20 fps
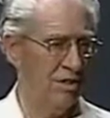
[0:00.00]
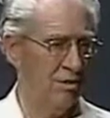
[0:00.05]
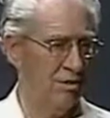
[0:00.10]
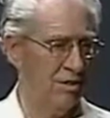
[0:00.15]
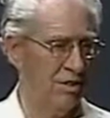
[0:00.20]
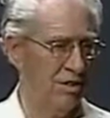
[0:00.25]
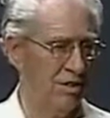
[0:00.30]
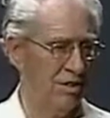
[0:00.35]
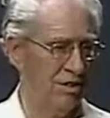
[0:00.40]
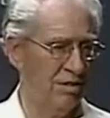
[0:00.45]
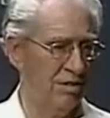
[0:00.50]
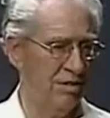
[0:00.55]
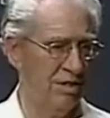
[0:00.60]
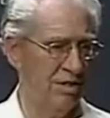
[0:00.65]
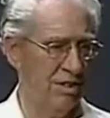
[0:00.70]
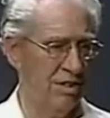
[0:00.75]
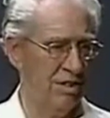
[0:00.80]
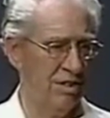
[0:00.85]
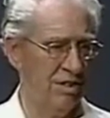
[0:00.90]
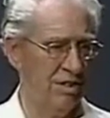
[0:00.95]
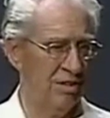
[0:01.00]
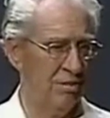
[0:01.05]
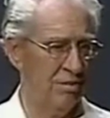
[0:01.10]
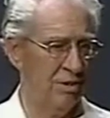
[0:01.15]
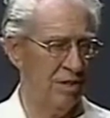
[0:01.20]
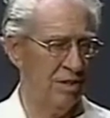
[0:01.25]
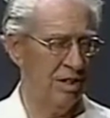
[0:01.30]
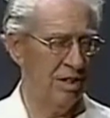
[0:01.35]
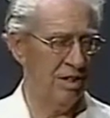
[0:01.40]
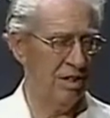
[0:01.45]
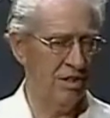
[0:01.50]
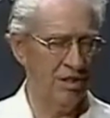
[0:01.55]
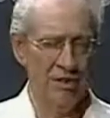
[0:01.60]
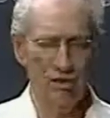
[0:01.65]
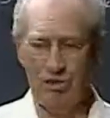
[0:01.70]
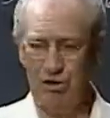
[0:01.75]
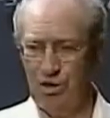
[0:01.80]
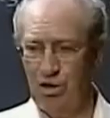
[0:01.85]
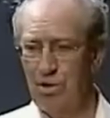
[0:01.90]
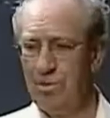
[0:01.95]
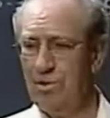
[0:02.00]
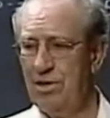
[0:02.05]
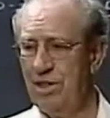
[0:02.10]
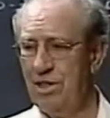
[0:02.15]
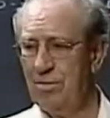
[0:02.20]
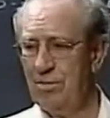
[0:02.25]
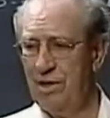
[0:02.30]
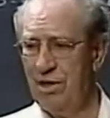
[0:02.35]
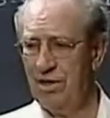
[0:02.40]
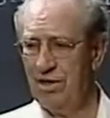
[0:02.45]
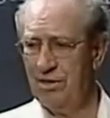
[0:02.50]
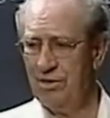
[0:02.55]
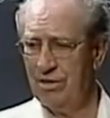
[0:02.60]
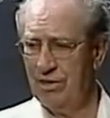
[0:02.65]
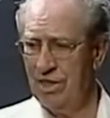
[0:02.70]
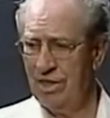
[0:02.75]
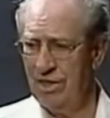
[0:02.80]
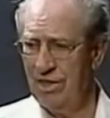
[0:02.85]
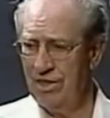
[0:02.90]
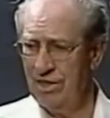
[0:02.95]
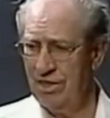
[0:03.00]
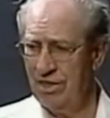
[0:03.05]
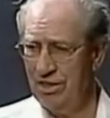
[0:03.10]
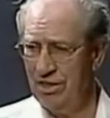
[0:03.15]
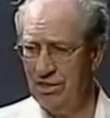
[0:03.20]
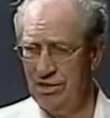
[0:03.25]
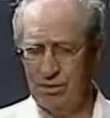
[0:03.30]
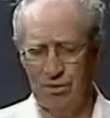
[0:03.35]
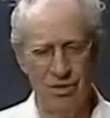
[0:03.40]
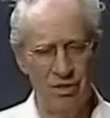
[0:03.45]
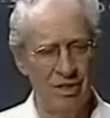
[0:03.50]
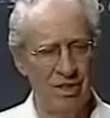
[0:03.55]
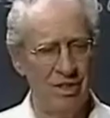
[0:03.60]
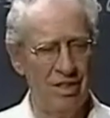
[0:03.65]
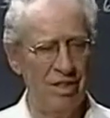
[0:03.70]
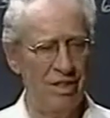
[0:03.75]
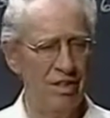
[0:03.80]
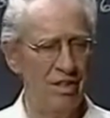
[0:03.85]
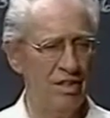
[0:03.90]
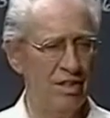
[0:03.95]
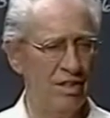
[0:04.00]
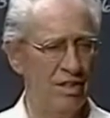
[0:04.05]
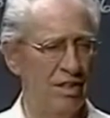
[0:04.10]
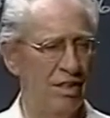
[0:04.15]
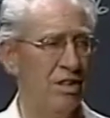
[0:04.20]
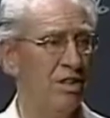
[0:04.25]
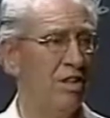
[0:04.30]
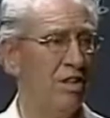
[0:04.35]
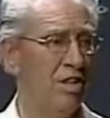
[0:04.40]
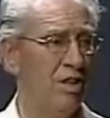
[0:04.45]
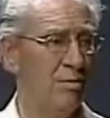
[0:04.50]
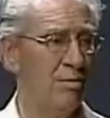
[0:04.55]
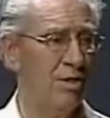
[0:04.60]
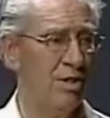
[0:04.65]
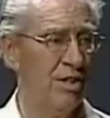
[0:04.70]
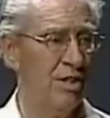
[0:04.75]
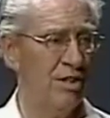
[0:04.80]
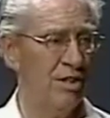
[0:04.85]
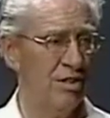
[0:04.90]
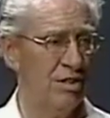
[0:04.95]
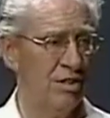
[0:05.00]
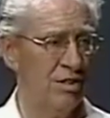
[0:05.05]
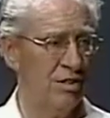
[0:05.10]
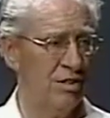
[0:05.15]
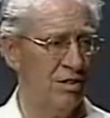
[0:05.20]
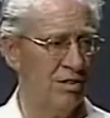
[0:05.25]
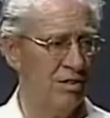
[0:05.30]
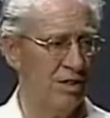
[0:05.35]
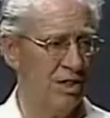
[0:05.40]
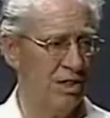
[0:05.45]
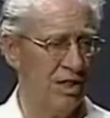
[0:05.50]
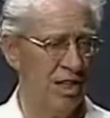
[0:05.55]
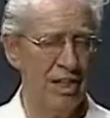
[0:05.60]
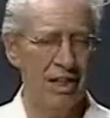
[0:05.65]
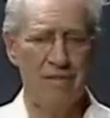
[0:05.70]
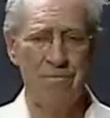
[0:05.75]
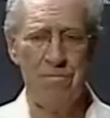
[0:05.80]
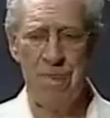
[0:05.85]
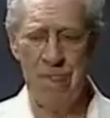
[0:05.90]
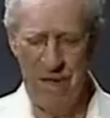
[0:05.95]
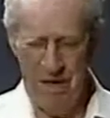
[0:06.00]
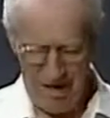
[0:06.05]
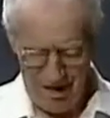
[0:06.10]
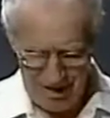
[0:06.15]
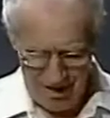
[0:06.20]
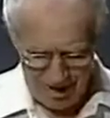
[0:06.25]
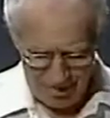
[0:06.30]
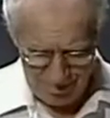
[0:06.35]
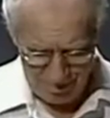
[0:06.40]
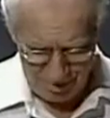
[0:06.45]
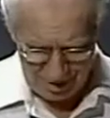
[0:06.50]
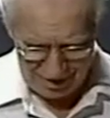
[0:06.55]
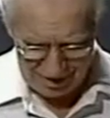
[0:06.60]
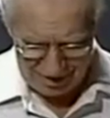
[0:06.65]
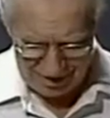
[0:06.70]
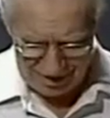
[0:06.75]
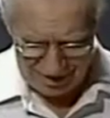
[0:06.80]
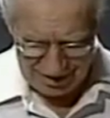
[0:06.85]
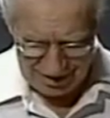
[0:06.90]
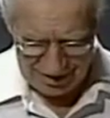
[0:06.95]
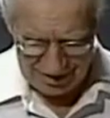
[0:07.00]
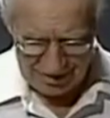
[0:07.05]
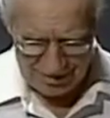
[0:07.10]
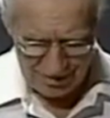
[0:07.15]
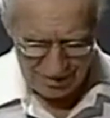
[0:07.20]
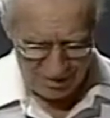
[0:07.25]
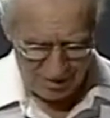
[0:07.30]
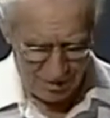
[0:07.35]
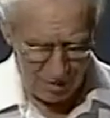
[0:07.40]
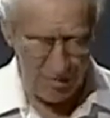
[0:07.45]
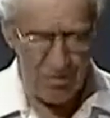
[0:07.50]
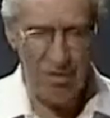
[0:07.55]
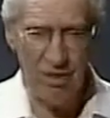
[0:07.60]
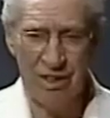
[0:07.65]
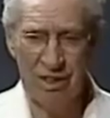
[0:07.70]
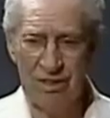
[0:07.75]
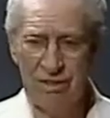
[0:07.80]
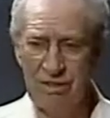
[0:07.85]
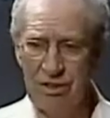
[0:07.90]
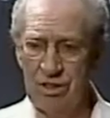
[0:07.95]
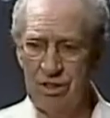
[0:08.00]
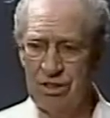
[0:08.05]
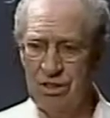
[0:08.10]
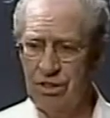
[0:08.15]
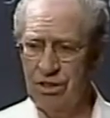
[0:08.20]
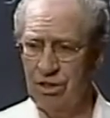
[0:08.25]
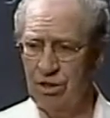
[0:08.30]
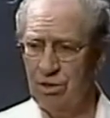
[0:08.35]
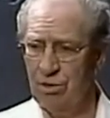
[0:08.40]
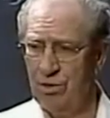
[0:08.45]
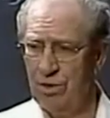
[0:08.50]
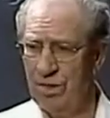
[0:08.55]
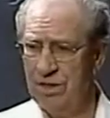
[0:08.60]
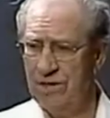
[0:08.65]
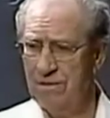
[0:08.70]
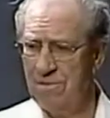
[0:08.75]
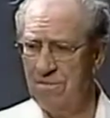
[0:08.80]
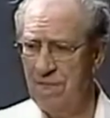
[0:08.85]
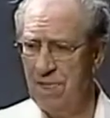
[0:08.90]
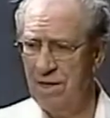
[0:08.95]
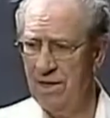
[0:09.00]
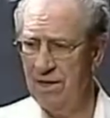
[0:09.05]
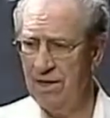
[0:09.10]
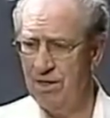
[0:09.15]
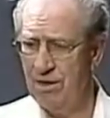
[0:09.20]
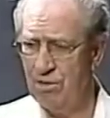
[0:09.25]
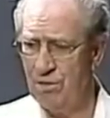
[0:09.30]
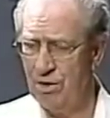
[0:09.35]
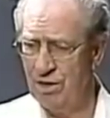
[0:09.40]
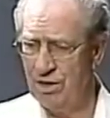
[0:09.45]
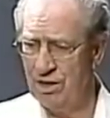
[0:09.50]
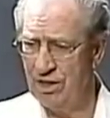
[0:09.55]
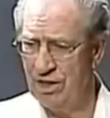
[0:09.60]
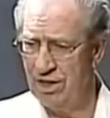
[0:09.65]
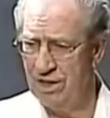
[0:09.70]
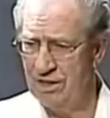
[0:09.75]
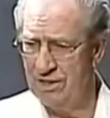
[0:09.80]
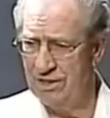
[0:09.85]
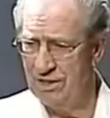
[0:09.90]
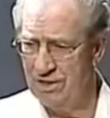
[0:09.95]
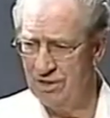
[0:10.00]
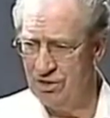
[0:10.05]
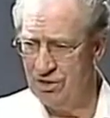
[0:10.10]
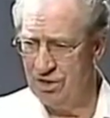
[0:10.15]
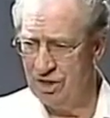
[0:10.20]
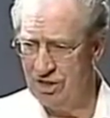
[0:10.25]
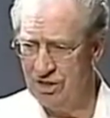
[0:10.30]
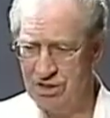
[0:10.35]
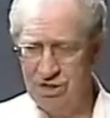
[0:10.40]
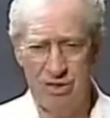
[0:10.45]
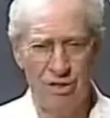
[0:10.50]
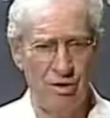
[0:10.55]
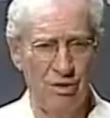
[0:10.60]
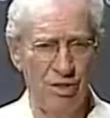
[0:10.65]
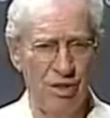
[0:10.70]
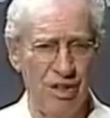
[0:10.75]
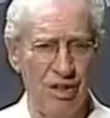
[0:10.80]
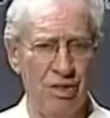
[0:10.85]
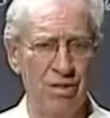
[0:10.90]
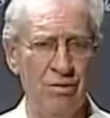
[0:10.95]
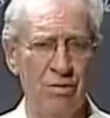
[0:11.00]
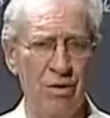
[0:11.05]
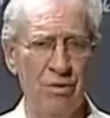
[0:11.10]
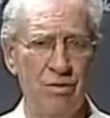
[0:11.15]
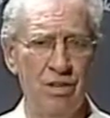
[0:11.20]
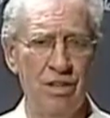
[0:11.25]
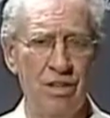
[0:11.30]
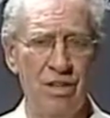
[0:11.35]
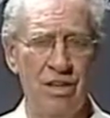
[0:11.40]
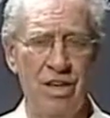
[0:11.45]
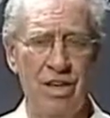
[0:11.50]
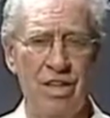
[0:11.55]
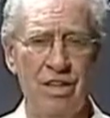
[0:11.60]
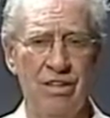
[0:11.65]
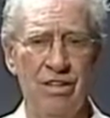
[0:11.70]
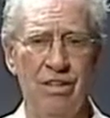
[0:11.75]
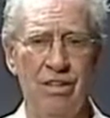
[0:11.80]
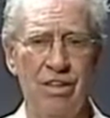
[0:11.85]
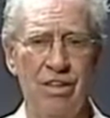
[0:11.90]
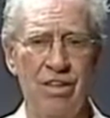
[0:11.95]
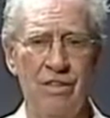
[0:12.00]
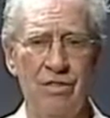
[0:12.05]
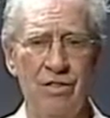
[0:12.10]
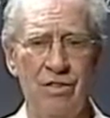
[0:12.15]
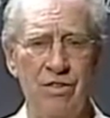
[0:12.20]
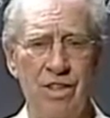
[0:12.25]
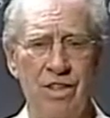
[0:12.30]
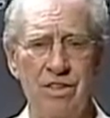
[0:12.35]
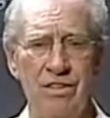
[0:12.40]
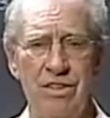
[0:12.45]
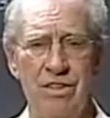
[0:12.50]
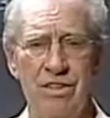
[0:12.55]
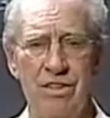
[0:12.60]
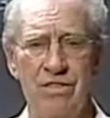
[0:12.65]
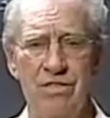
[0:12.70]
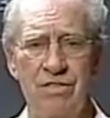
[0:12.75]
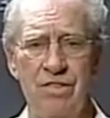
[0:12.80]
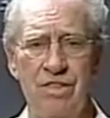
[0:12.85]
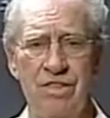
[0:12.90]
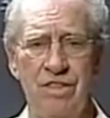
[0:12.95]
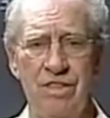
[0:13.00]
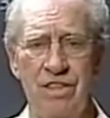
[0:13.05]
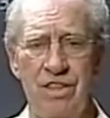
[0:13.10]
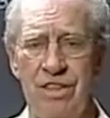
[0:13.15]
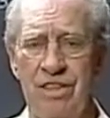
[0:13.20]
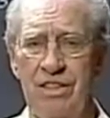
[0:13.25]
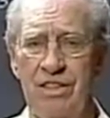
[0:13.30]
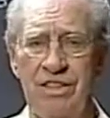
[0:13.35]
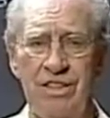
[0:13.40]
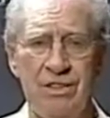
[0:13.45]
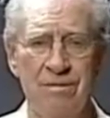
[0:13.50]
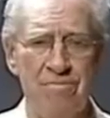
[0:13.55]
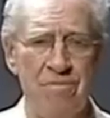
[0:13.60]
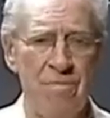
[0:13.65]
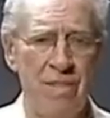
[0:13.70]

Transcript: the reason. We're not interpreting my own ideas. We're not hitting any denominational slant. But hopefully just show what the Word of God says. So again, we want to thank all of you out there for your letters,